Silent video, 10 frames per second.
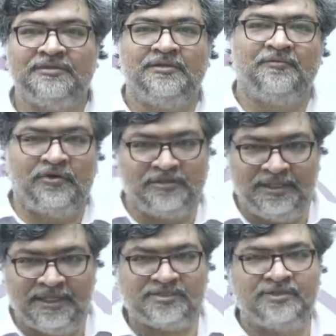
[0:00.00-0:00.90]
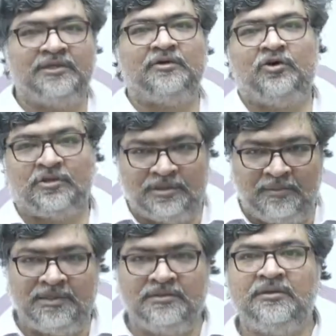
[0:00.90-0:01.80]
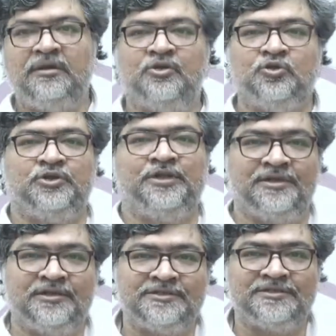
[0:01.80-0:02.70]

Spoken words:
for the next year or coming 2-3 years,